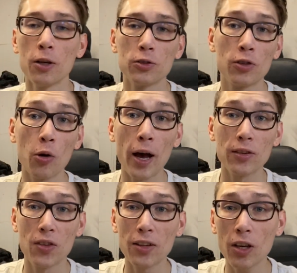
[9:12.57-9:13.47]
So
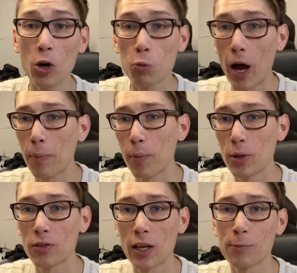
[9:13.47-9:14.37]
guys, that's gonna wrap up
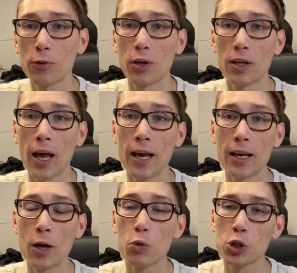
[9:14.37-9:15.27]
the tips for today.
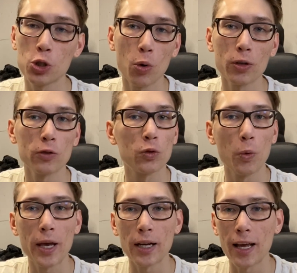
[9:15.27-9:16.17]
It was short,
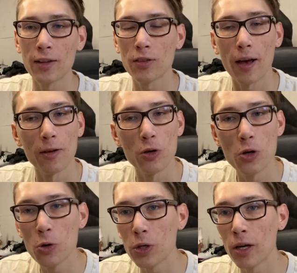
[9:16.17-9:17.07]
sweet, it's a
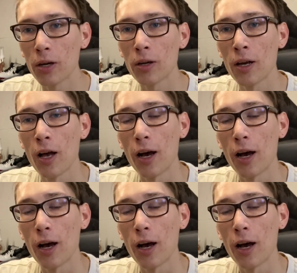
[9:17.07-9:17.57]
new year.